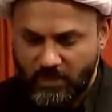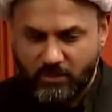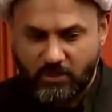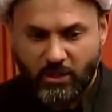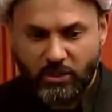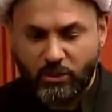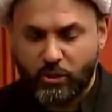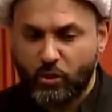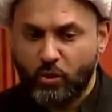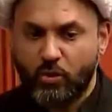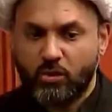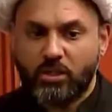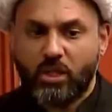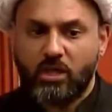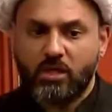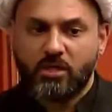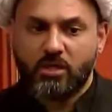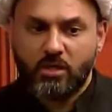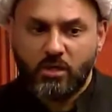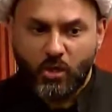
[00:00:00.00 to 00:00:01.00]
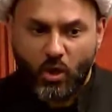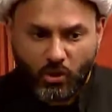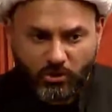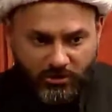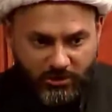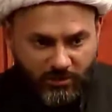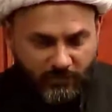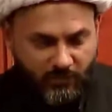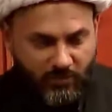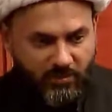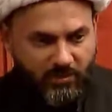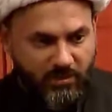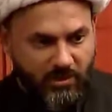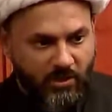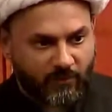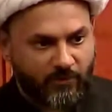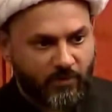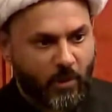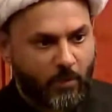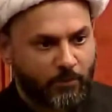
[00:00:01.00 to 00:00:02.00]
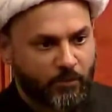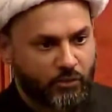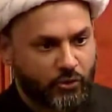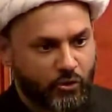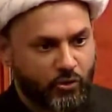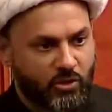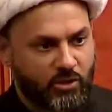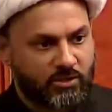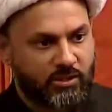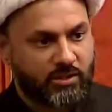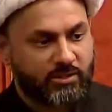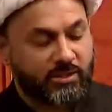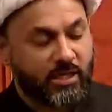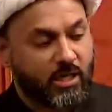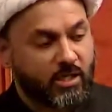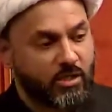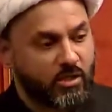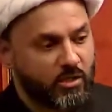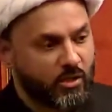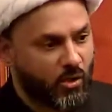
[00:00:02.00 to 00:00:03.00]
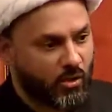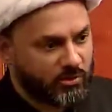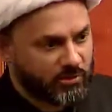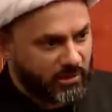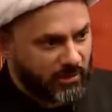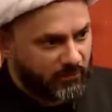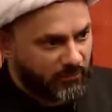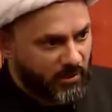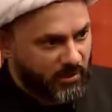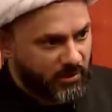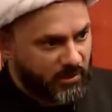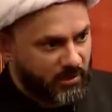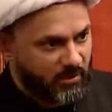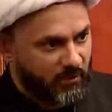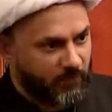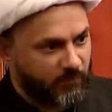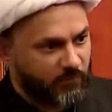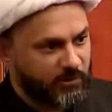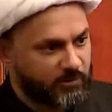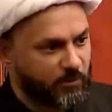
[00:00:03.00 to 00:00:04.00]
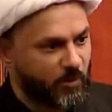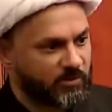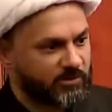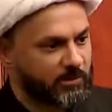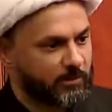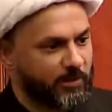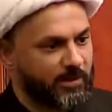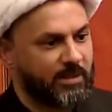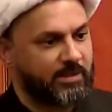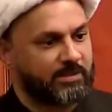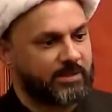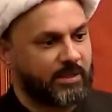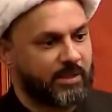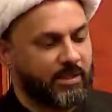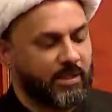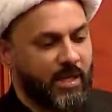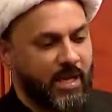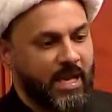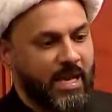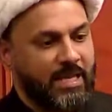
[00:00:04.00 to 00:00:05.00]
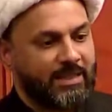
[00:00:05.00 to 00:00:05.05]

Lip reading: The youth are not given enough opportunity. They are not given enough responsibility.